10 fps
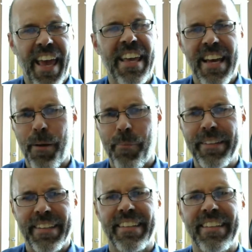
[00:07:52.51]
got to be
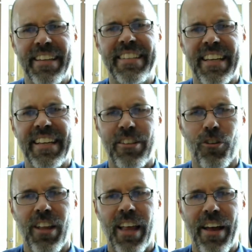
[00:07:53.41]
66
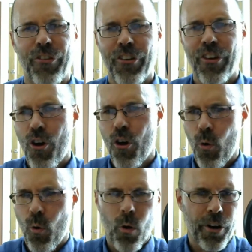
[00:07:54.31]
or less,
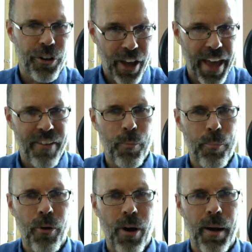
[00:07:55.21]
or you have a
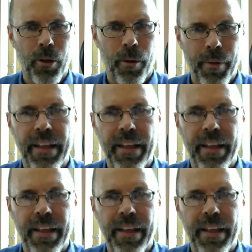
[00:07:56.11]
problem.